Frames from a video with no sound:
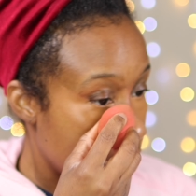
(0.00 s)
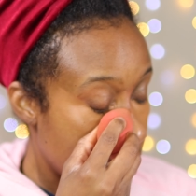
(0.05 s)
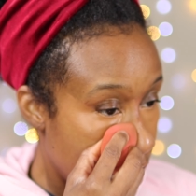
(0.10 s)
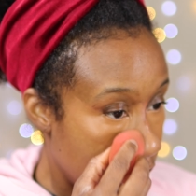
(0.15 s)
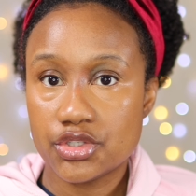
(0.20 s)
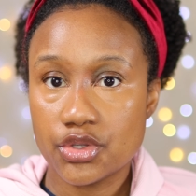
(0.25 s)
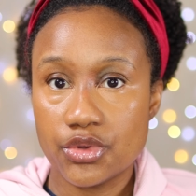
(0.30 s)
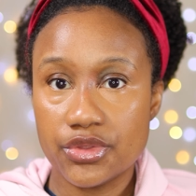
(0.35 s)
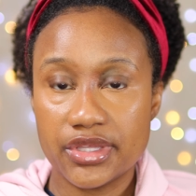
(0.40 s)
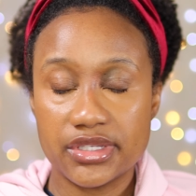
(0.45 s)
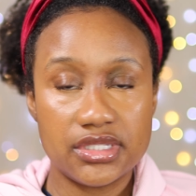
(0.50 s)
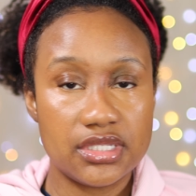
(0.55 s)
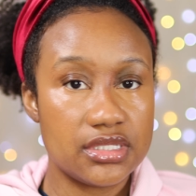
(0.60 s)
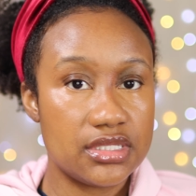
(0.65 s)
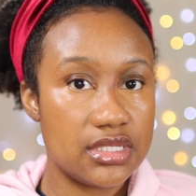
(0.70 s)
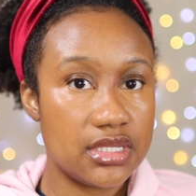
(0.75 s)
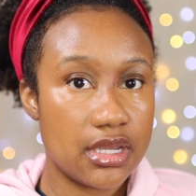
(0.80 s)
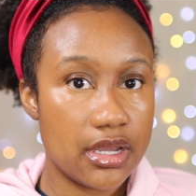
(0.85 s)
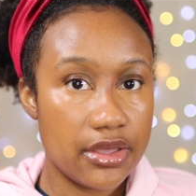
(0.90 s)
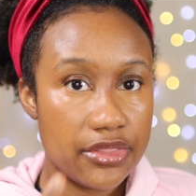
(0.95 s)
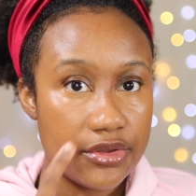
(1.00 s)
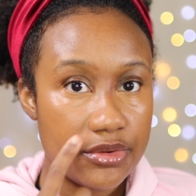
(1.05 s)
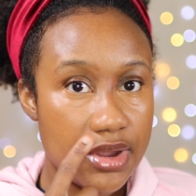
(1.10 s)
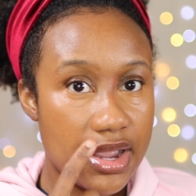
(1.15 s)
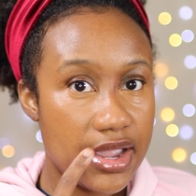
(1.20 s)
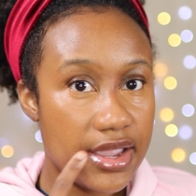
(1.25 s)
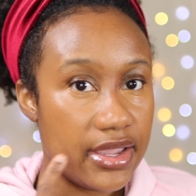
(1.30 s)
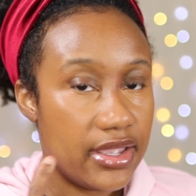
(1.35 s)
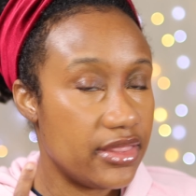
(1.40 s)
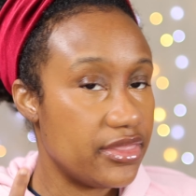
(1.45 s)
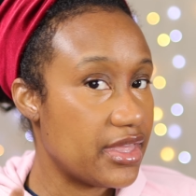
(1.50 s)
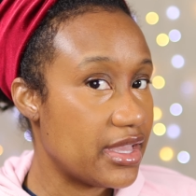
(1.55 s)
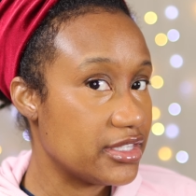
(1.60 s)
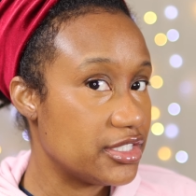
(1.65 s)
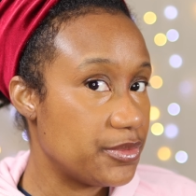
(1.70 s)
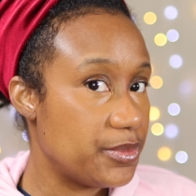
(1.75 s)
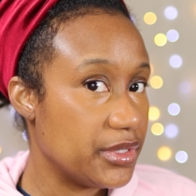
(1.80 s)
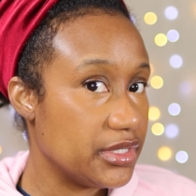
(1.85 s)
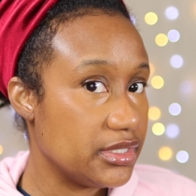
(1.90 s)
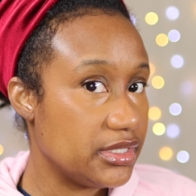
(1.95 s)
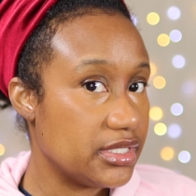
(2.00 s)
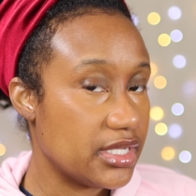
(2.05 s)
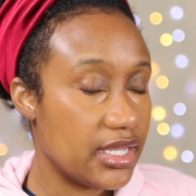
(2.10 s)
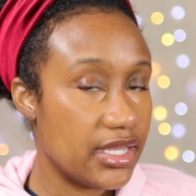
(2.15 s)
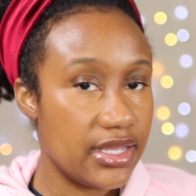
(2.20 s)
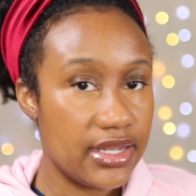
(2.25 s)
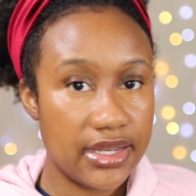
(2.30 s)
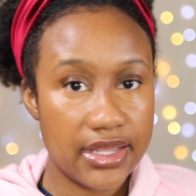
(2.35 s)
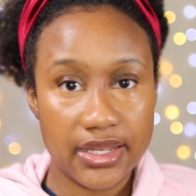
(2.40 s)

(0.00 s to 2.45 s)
So this is the other eye that's been done.